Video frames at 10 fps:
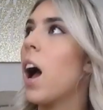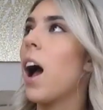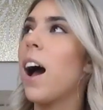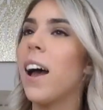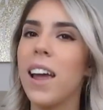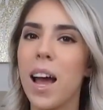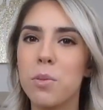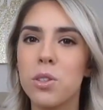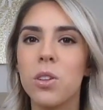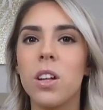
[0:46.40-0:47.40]
I
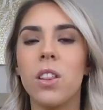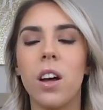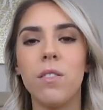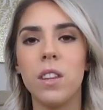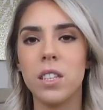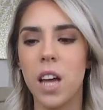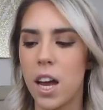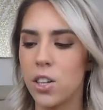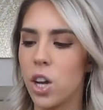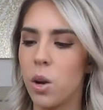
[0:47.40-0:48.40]
absolutely love this
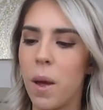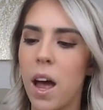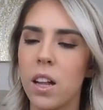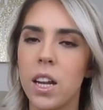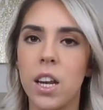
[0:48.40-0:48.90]
eyeshadow palette.